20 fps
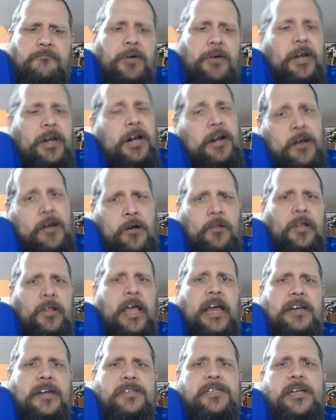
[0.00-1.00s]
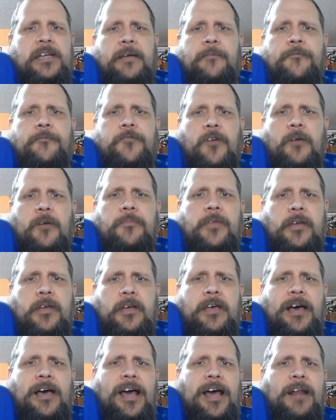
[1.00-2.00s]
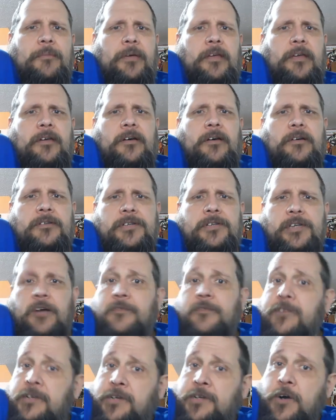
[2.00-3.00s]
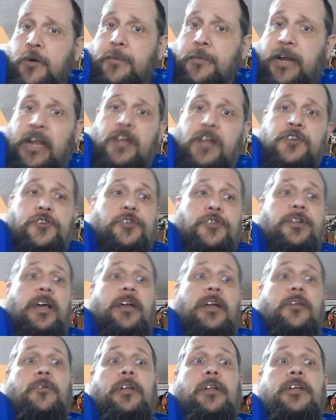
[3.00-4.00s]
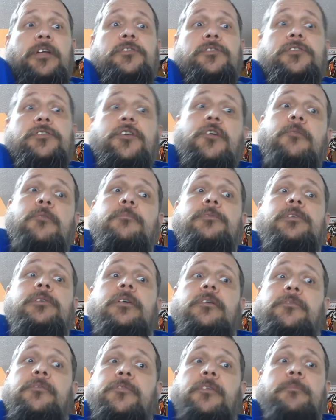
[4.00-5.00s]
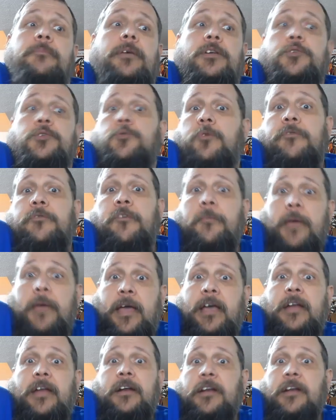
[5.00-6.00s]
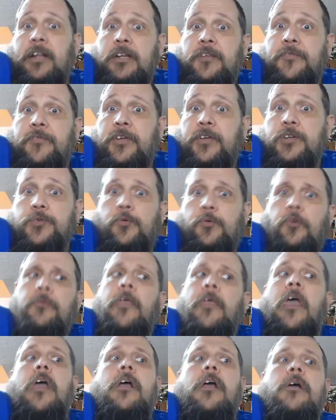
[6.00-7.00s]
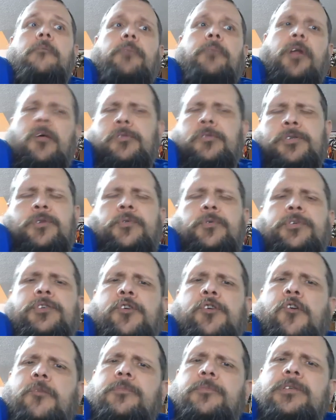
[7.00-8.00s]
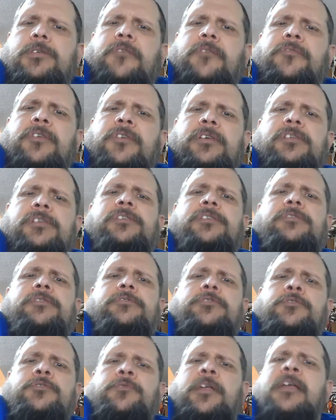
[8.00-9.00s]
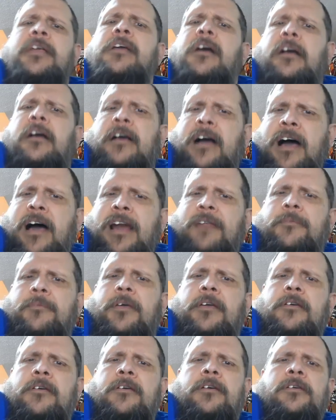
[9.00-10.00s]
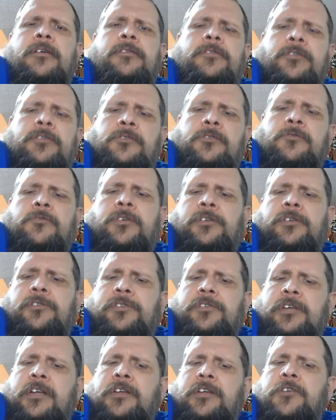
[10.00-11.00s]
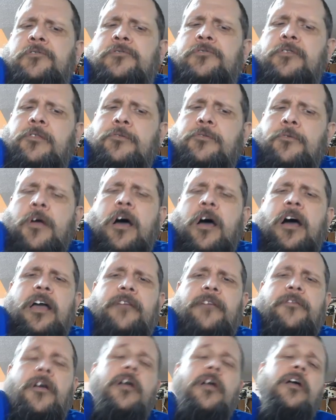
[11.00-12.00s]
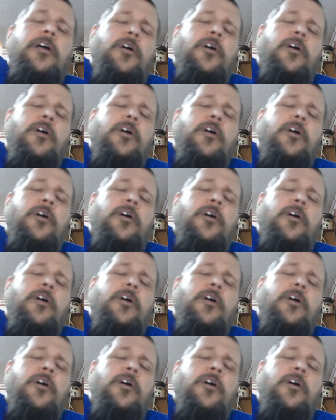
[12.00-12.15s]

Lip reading: But it all kind of stemmed from the economy, self-determination, not only in terms of the measure of a man, an individual, but also in terms of this unique economy to continue to thrive